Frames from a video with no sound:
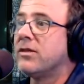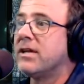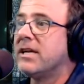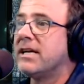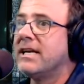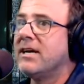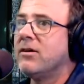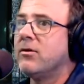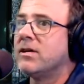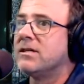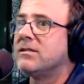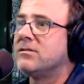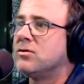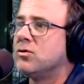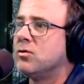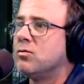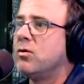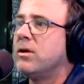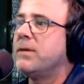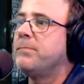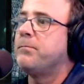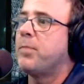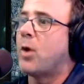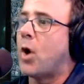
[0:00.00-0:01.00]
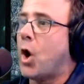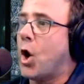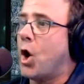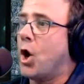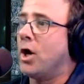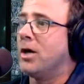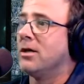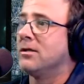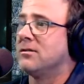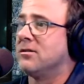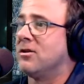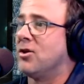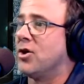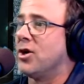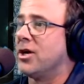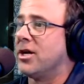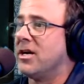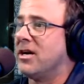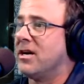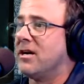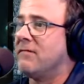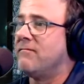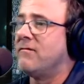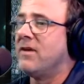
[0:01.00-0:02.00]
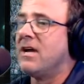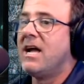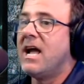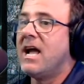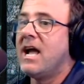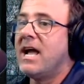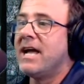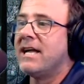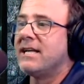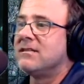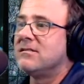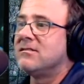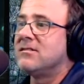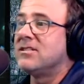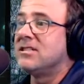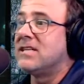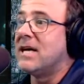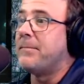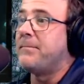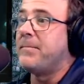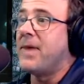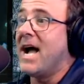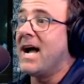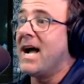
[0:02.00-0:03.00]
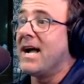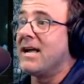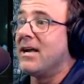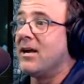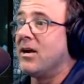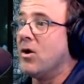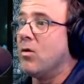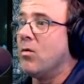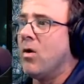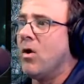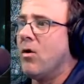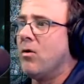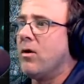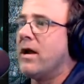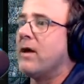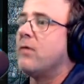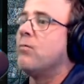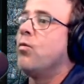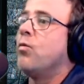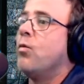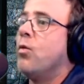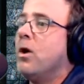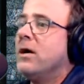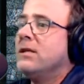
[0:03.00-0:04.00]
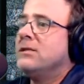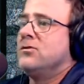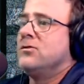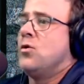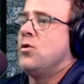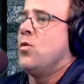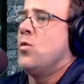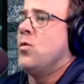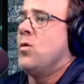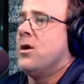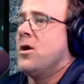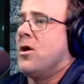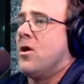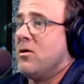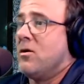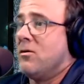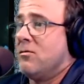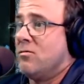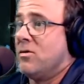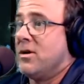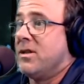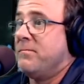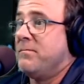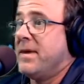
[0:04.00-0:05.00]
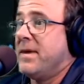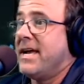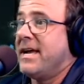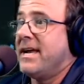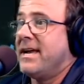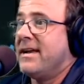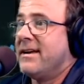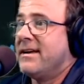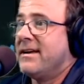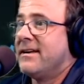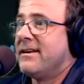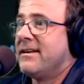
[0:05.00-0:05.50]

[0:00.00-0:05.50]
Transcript: deal is, do we pause long enough and step back and go, okay, what's going on with me?